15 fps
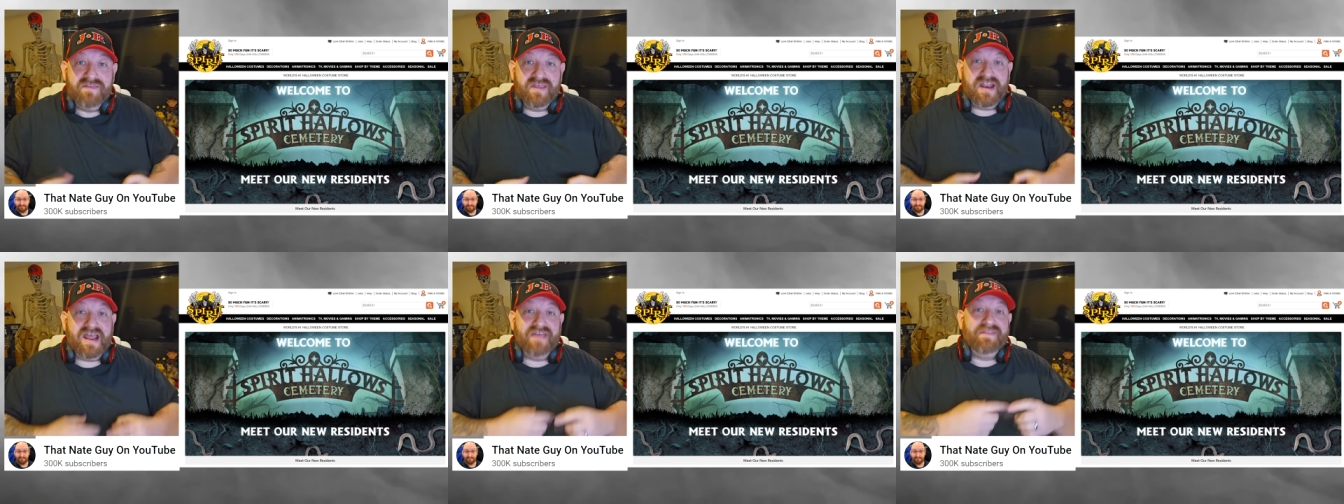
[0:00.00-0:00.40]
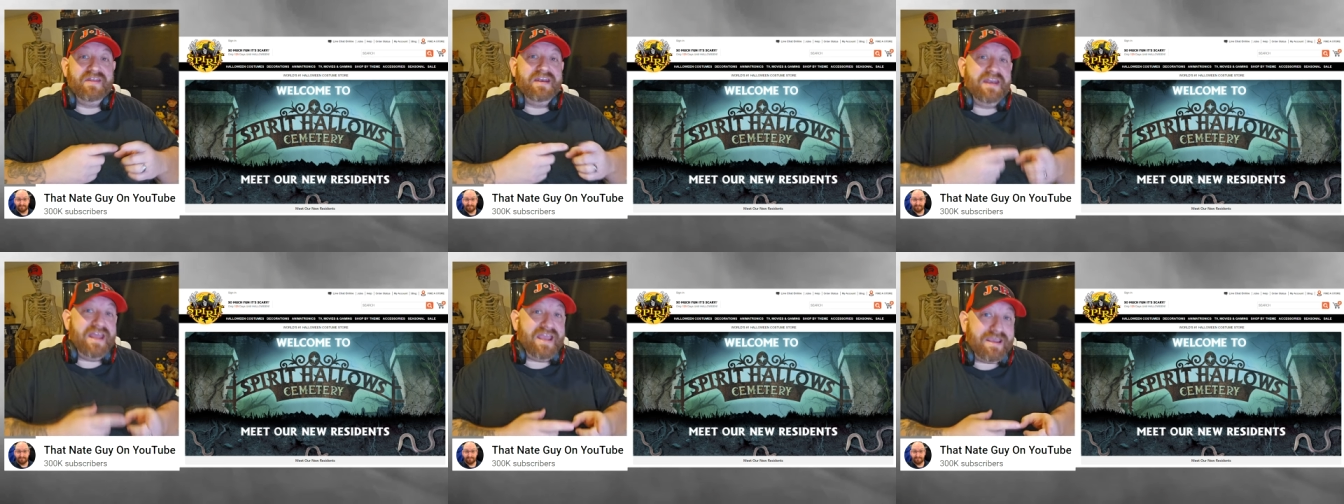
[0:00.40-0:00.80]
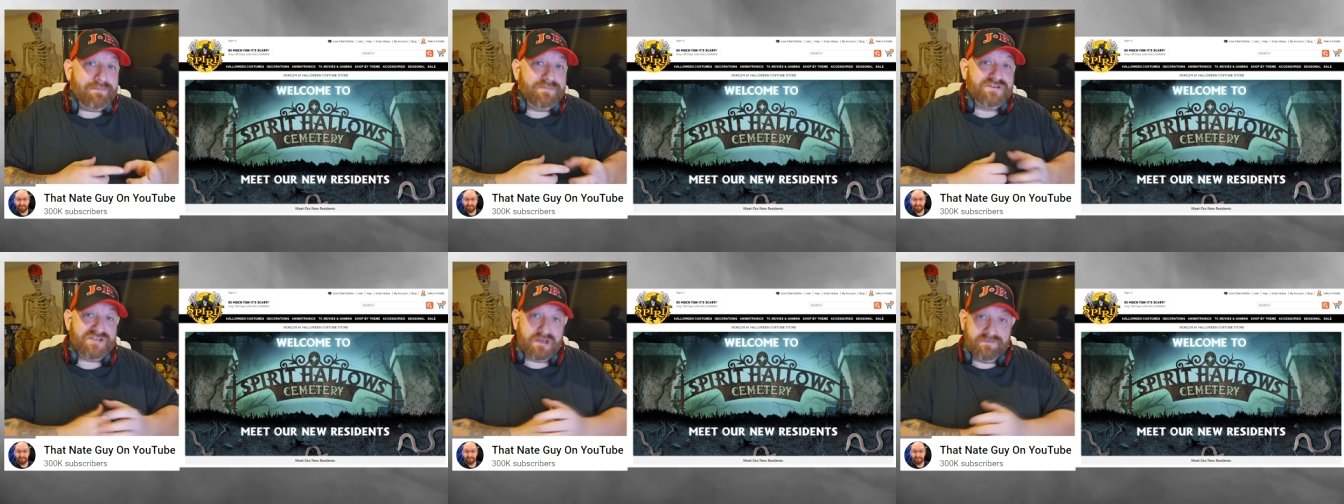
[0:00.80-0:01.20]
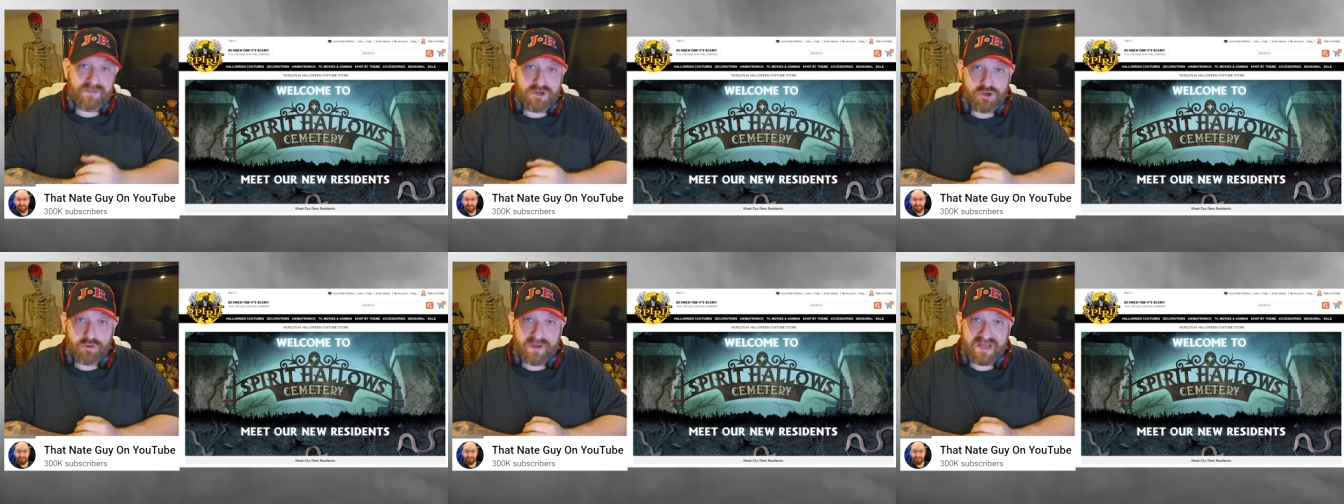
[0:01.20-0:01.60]
that had the names of
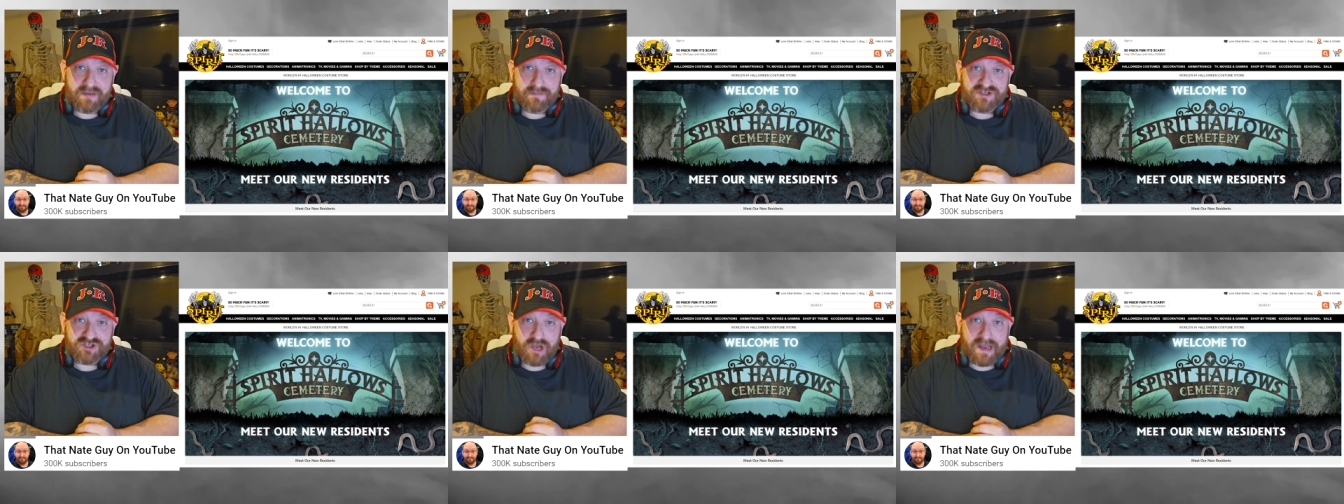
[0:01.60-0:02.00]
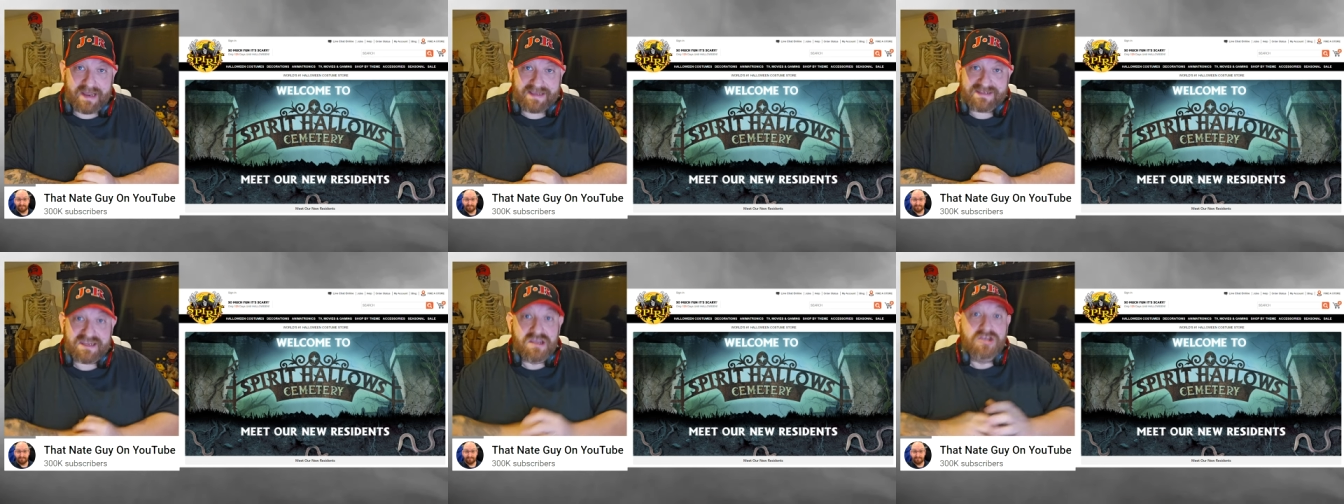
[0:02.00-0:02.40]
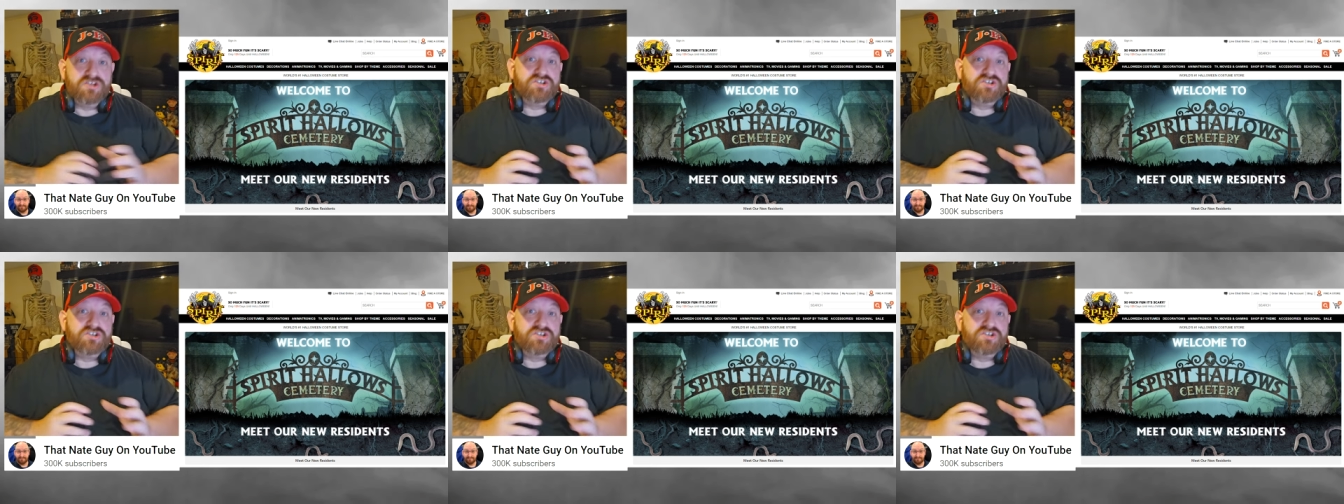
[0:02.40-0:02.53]
the new animatronics.